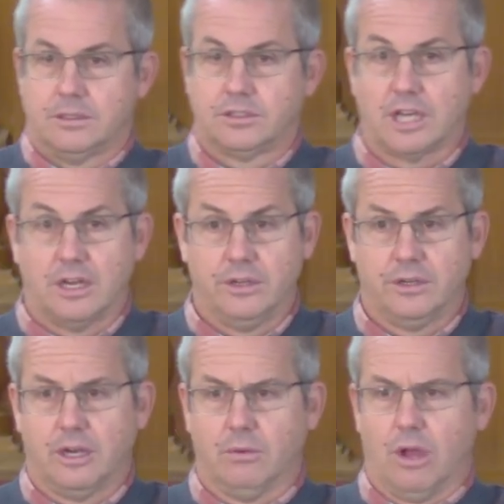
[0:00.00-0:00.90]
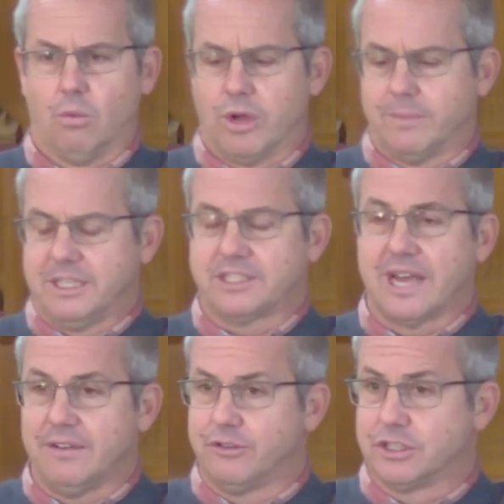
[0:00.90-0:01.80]
So I, I want to be
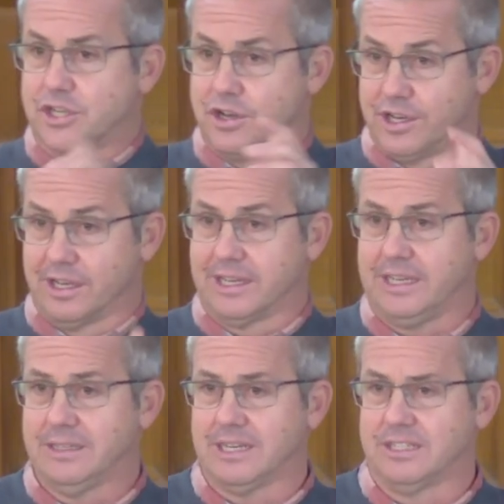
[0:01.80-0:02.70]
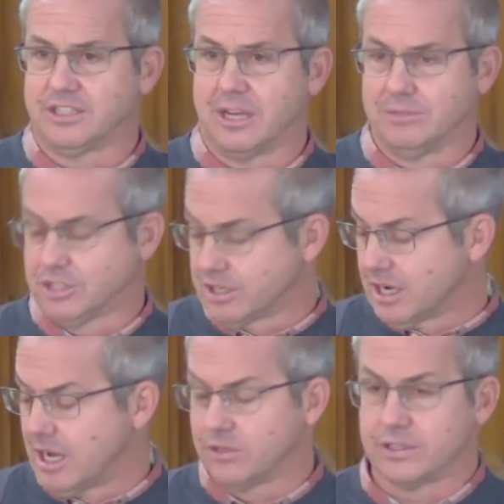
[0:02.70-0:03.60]
safe eternally, and so I'm just going to
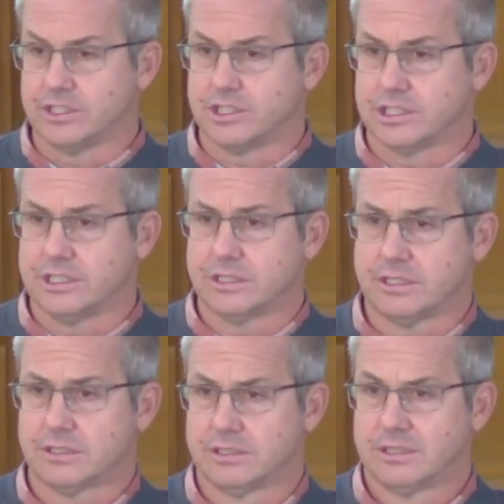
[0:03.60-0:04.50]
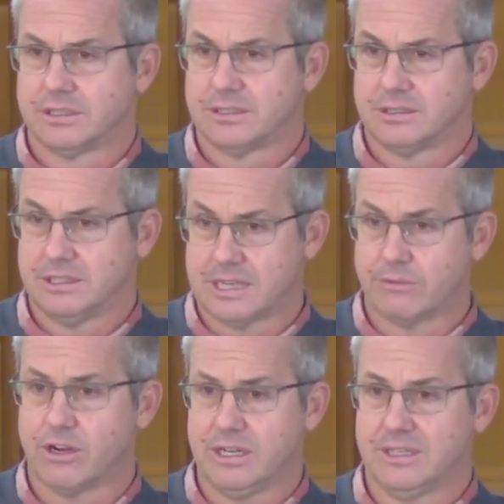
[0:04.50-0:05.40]
hold on to Jesus. Is that
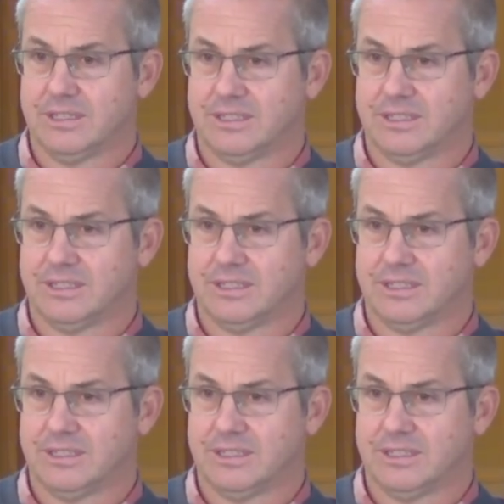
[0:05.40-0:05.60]
right? Yeah.